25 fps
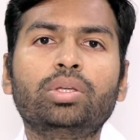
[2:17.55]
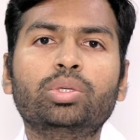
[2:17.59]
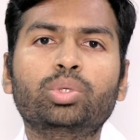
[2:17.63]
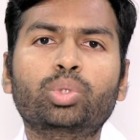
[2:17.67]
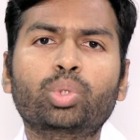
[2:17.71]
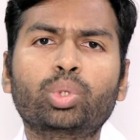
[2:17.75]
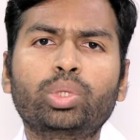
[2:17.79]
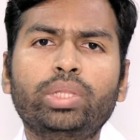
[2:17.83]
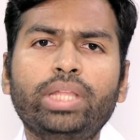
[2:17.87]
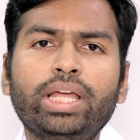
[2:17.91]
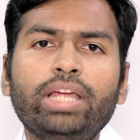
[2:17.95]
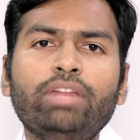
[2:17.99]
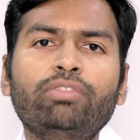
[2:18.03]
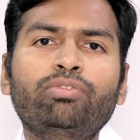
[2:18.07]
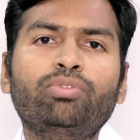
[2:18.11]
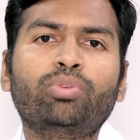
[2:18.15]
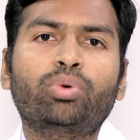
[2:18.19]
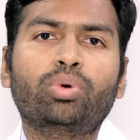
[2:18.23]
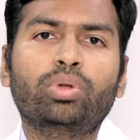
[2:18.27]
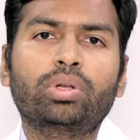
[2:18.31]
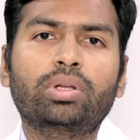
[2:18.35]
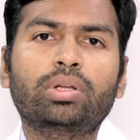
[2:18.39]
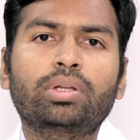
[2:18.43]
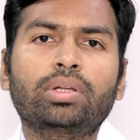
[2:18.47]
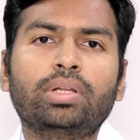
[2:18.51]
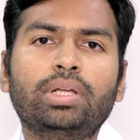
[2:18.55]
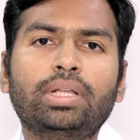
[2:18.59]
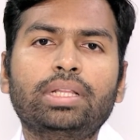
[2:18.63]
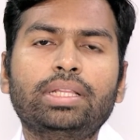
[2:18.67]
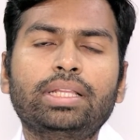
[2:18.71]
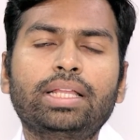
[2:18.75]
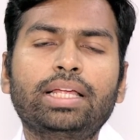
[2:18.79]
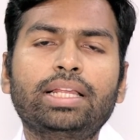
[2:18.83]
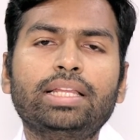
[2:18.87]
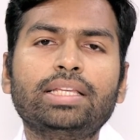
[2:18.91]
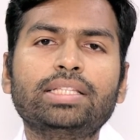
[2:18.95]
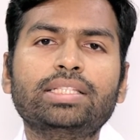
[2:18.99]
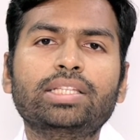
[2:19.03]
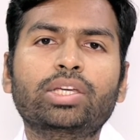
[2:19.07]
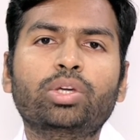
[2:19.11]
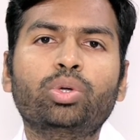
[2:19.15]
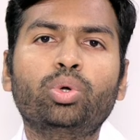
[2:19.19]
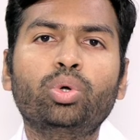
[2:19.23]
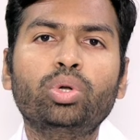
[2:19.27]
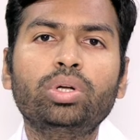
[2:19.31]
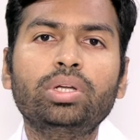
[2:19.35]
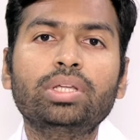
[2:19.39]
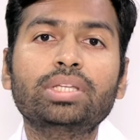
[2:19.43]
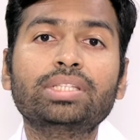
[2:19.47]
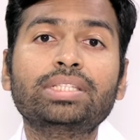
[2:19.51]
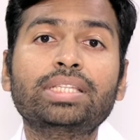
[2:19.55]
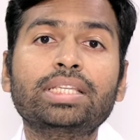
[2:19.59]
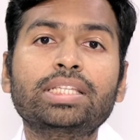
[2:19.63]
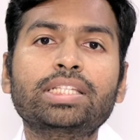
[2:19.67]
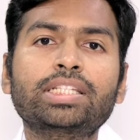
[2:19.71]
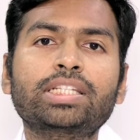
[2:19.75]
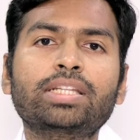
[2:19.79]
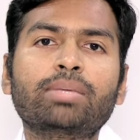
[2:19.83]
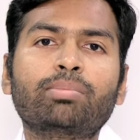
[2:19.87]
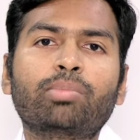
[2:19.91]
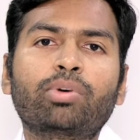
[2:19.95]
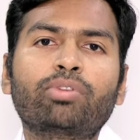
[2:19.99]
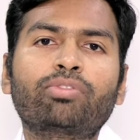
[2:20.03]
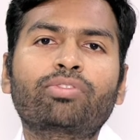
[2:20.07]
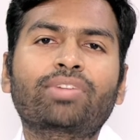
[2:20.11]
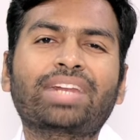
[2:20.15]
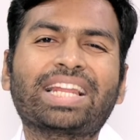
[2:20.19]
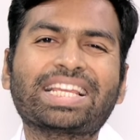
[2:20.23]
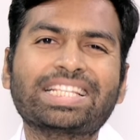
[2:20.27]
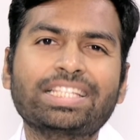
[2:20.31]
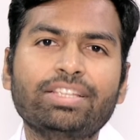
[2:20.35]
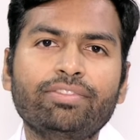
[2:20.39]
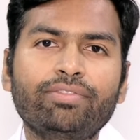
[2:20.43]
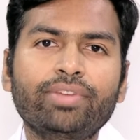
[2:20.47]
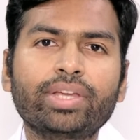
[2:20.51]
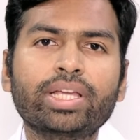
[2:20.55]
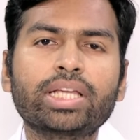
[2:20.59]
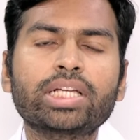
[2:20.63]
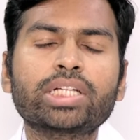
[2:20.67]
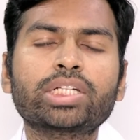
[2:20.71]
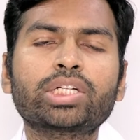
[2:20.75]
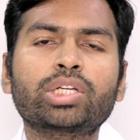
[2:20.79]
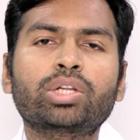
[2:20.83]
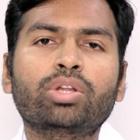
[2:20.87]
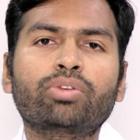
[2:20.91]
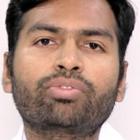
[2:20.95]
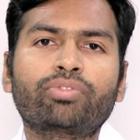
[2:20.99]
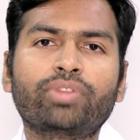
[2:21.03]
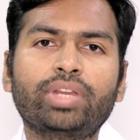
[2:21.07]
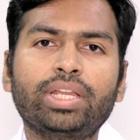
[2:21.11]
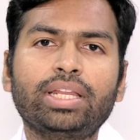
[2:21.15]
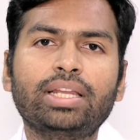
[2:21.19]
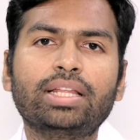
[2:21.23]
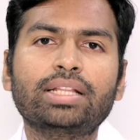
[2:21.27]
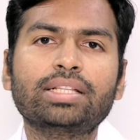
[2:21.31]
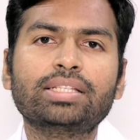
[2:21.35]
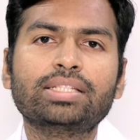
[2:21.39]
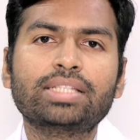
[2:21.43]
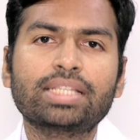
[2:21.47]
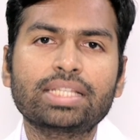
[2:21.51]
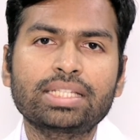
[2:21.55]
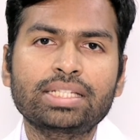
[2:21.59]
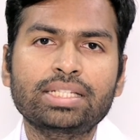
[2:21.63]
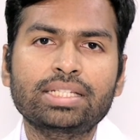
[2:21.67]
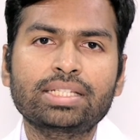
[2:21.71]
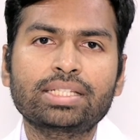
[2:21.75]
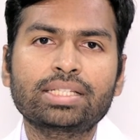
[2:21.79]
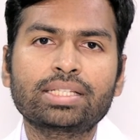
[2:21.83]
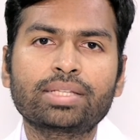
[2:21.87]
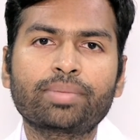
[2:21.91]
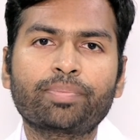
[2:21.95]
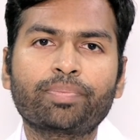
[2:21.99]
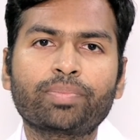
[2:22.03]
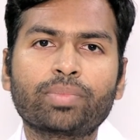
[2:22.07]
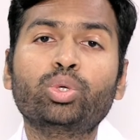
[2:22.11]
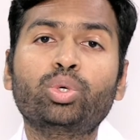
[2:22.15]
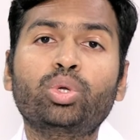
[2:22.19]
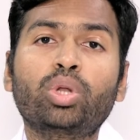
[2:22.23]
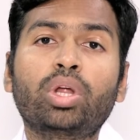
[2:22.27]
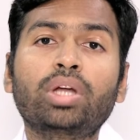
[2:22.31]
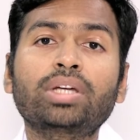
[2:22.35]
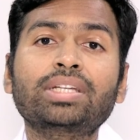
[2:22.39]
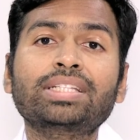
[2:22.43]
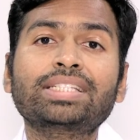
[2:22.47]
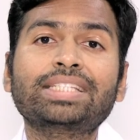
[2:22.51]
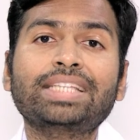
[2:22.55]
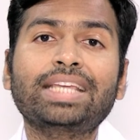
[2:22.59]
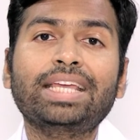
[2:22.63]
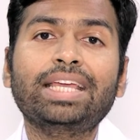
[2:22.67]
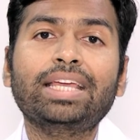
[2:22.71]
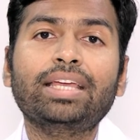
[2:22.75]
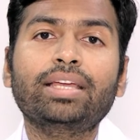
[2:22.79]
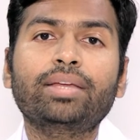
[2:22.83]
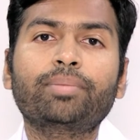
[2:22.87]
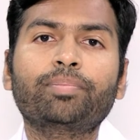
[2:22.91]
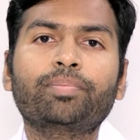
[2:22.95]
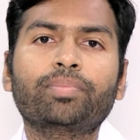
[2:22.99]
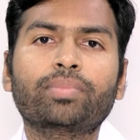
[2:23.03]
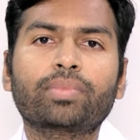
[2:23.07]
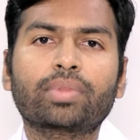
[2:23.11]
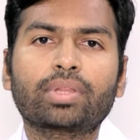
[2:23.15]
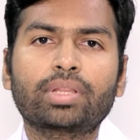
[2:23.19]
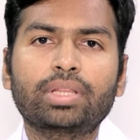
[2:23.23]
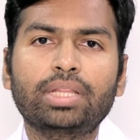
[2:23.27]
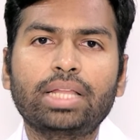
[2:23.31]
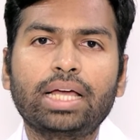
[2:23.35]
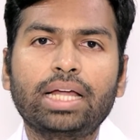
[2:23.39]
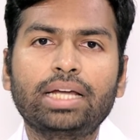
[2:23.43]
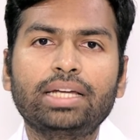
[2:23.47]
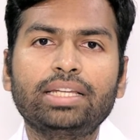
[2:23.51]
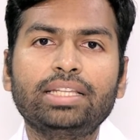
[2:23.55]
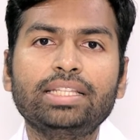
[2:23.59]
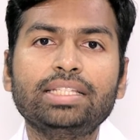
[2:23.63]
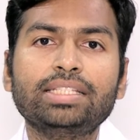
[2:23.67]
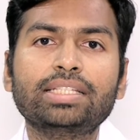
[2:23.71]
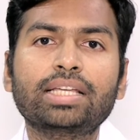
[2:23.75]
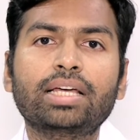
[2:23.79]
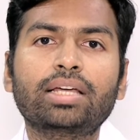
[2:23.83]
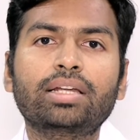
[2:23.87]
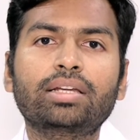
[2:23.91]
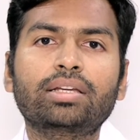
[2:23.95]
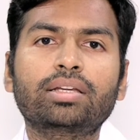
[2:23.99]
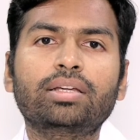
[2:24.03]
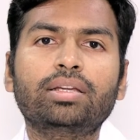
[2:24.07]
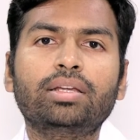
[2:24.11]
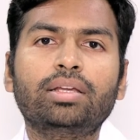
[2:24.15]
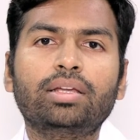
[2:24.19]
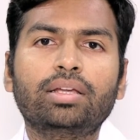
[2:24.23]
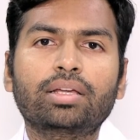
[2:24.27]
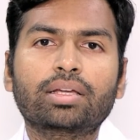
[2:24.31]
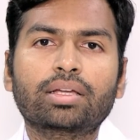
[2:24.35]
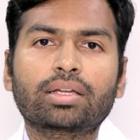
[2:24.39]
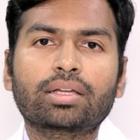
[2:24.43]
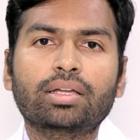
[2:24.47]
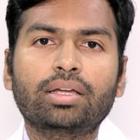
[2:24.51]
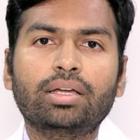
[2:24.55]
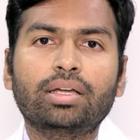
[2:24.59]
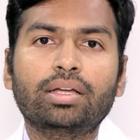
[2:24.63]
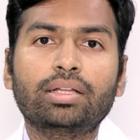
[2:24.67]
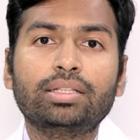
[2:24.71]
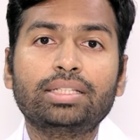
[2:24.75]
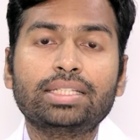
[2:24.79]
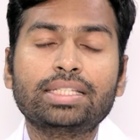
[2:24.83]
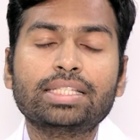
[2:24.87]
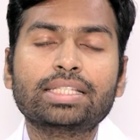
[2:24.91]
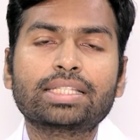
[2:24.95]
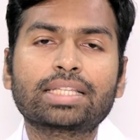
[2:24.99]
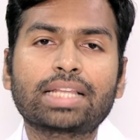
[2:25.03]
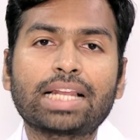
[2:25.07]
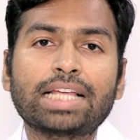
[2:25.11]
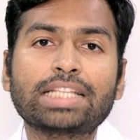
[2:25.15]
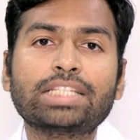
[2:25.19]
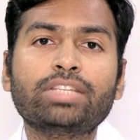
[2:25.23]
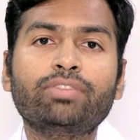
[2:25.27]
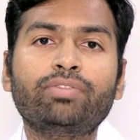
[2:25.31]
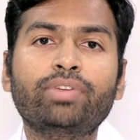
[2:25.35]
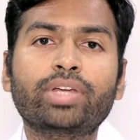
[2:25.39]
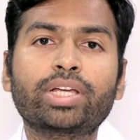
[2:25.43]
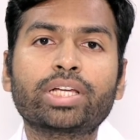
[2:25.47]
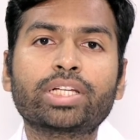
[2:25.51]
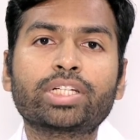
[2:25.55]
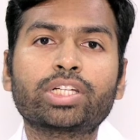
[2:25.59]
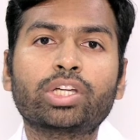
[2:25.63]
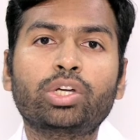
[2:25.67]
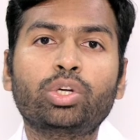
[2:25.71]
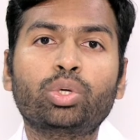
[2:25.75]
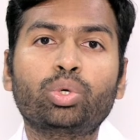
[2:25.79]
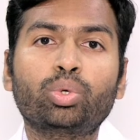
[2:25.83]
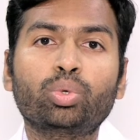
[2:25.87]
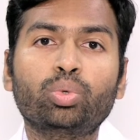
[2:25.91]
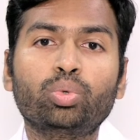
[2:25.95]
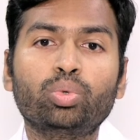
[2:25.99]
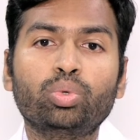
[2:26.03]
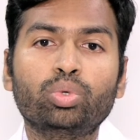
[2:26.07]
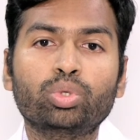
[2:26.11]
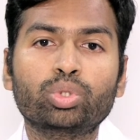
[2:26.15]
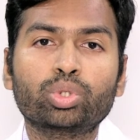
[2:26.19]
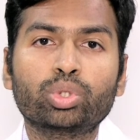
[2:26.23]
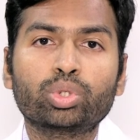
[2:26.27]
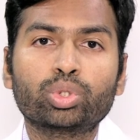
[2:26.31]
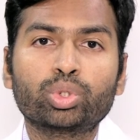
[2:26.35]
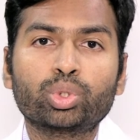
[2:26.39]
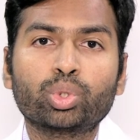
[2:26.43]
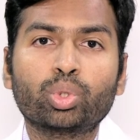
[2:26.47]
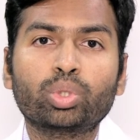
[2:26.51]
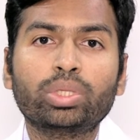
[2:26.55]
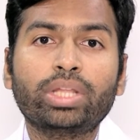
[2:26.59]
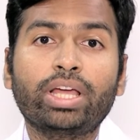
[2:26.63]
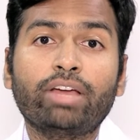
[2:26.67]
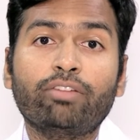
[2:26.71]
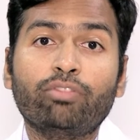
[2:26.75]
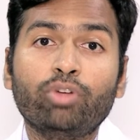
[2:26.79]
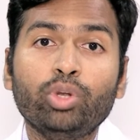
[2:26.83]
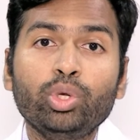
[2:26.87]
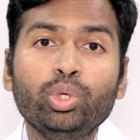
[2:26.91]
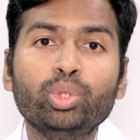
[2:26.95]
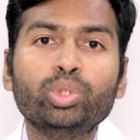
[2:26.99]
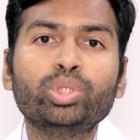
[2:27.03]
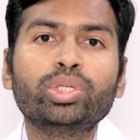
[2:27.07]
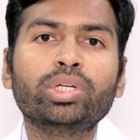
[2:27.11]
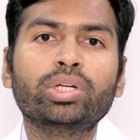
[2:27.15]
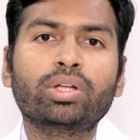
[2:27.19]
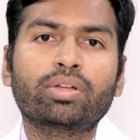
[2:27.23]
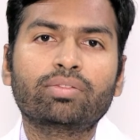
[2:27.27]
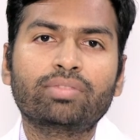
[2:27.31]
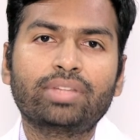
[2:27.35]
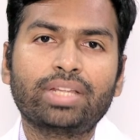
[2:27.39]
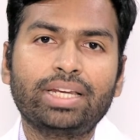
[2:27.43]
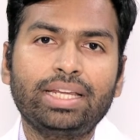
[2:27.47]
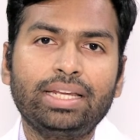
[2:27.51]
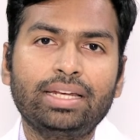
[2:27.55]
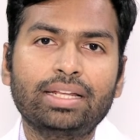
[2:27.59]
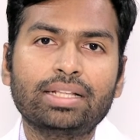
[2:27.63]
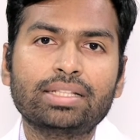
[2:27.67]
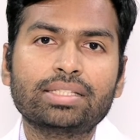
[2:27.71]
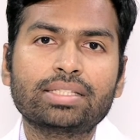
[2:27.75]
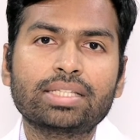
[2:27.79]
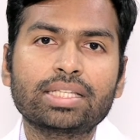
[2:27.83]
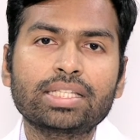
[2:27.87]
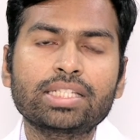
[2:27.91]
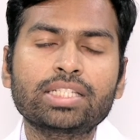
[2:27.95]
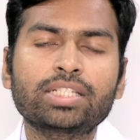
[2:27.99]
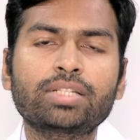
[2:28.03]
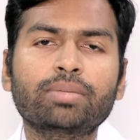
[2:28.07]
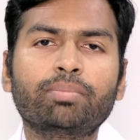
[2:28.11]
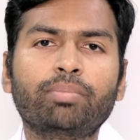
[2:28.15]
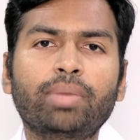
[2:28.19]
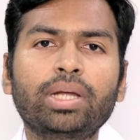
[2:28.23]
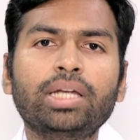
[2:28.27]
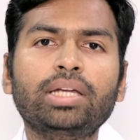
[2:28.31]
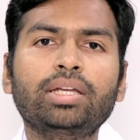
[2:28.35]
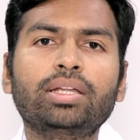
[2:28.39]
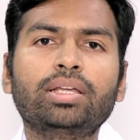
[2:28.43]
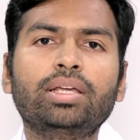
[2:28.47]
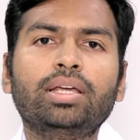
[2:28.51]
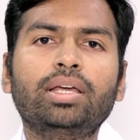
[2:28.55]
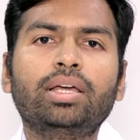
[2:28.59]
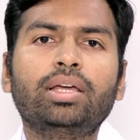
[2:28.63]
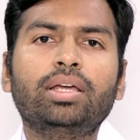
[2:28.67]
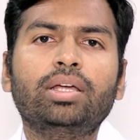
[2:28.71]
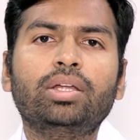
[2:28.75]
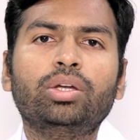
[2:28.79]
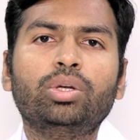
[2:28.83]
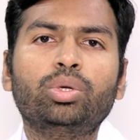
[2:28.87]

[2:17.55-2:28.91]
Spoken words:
So therefore, there is a good system of classification of renal cysts. I should not say that this is classification to show the evolution of the renal cyst, but